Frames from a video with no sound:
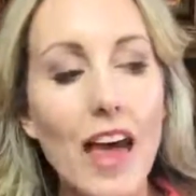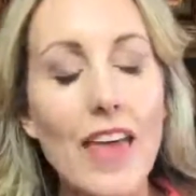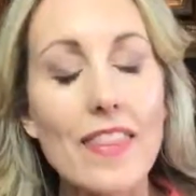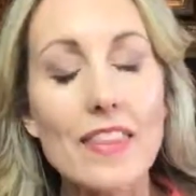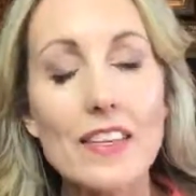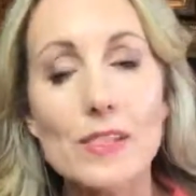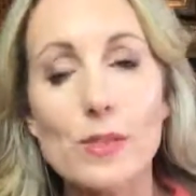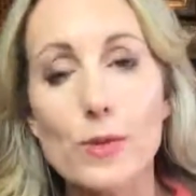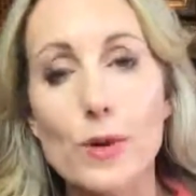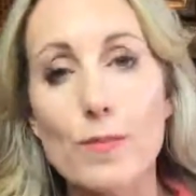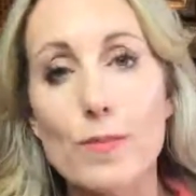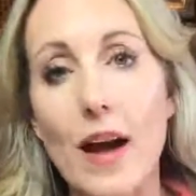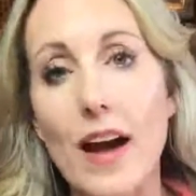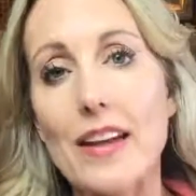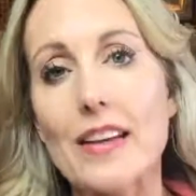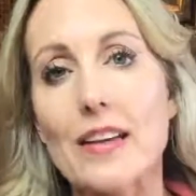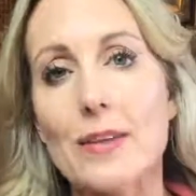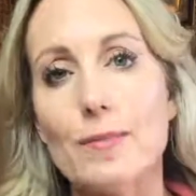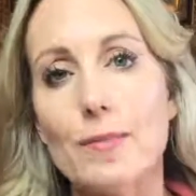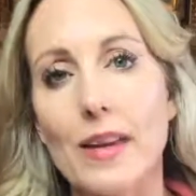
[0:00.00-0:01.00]
And this
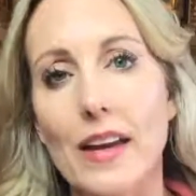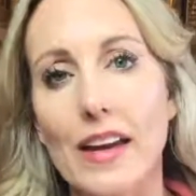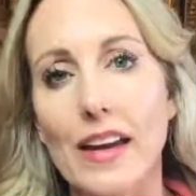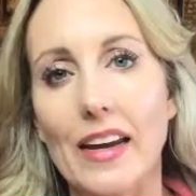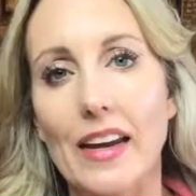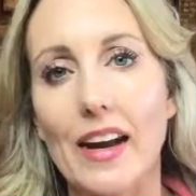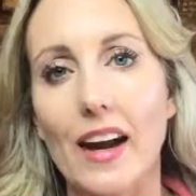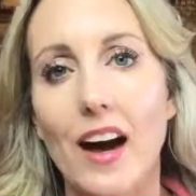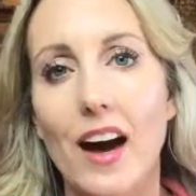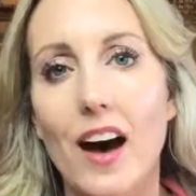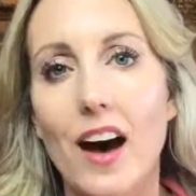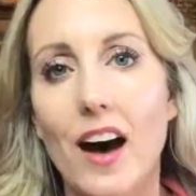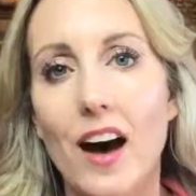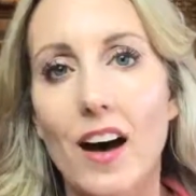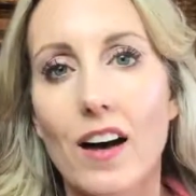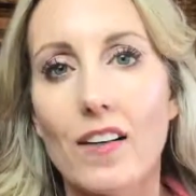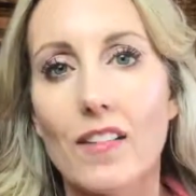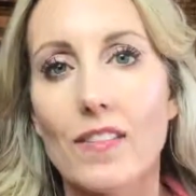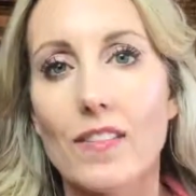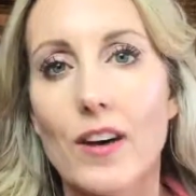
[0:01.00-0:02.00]
reminded me
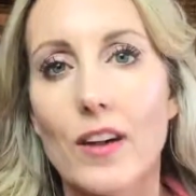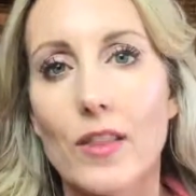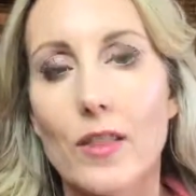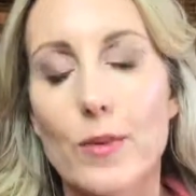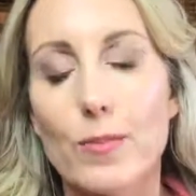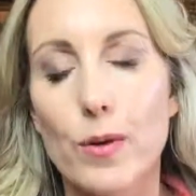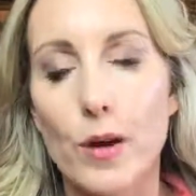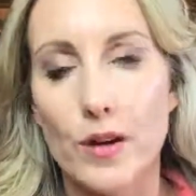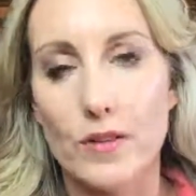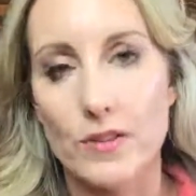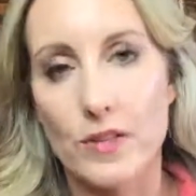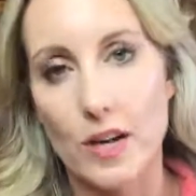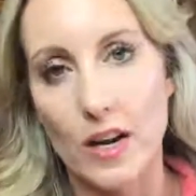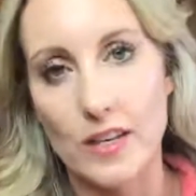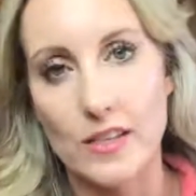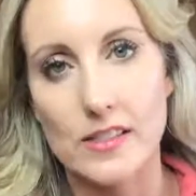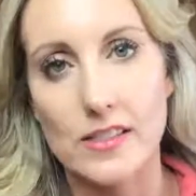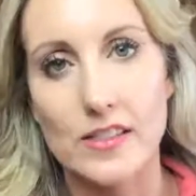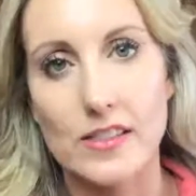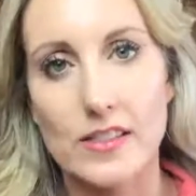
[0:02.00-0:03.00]
of the book of
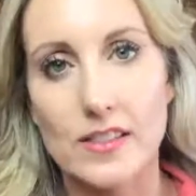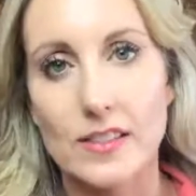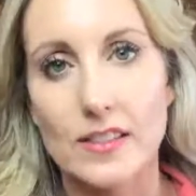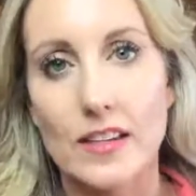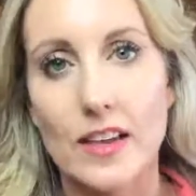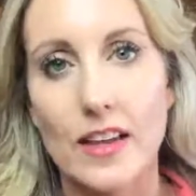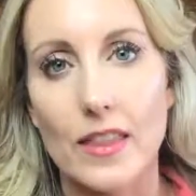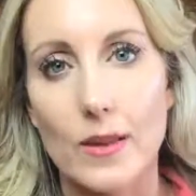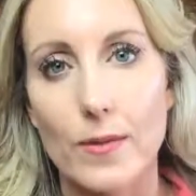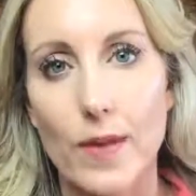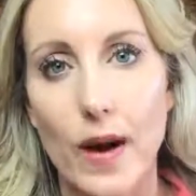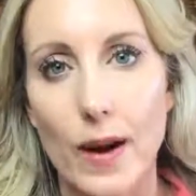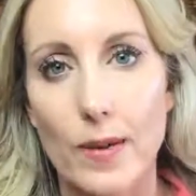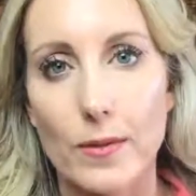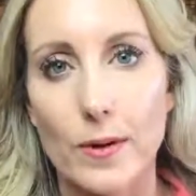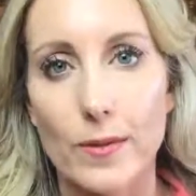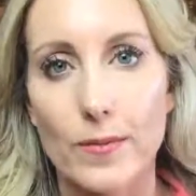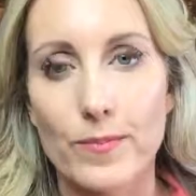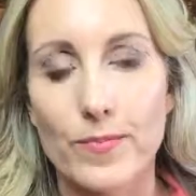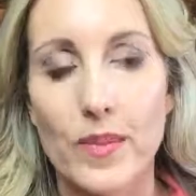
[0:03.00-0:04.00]
Genesis in the
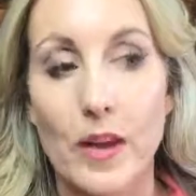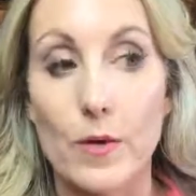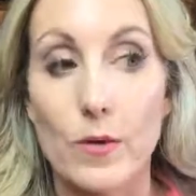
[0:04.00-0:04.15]
Bible.